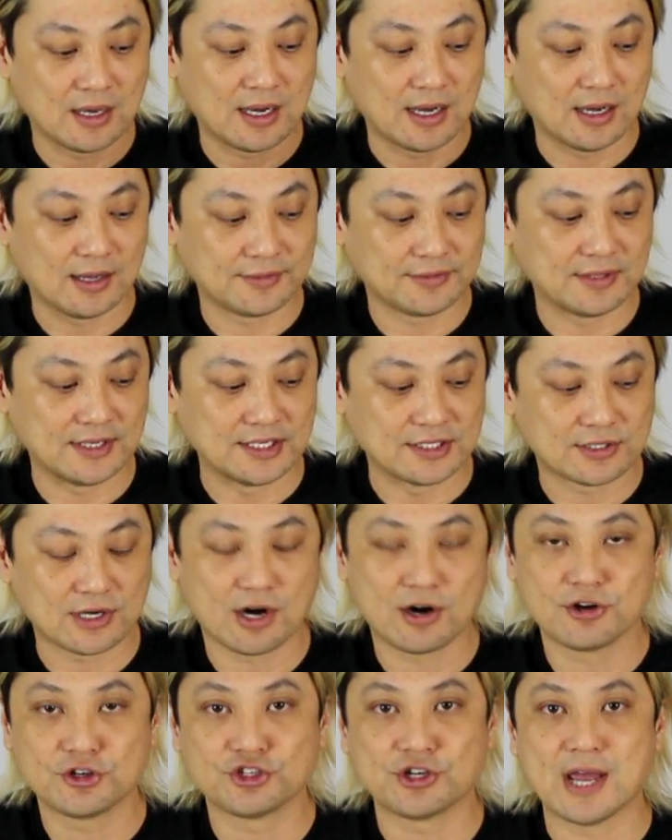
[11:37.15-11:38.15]
The
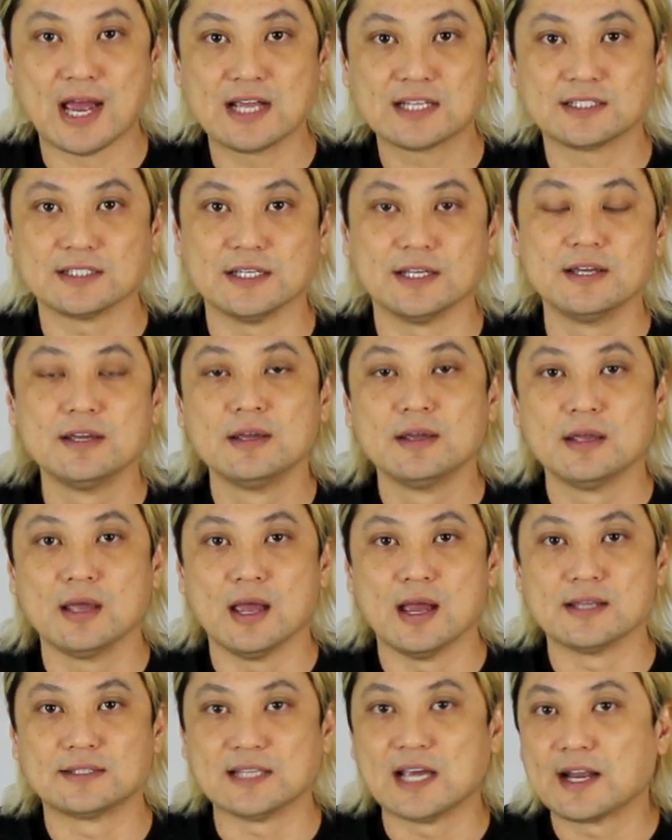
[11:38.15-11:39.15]
entire chassis
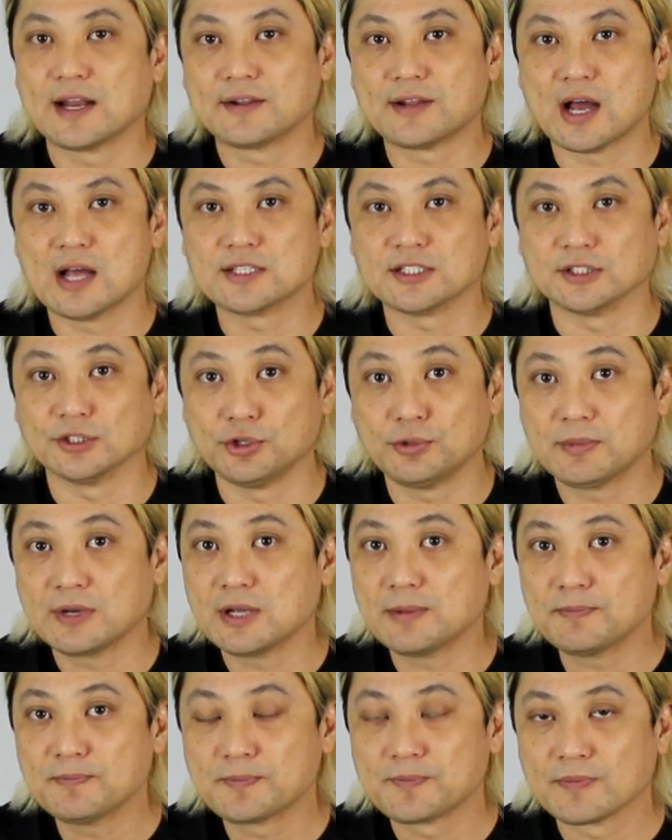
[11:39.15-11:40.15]
is anodized
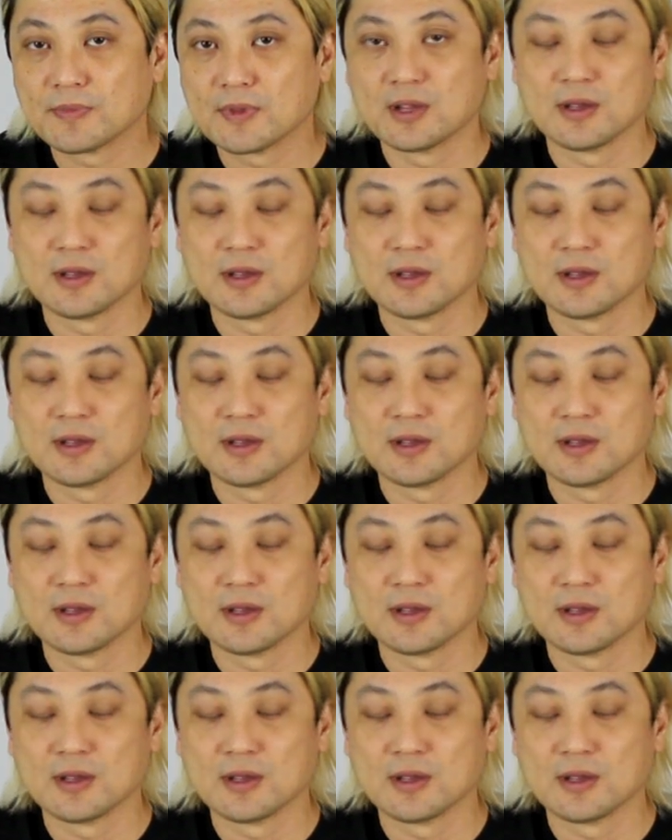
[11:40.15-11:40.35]
aluminum.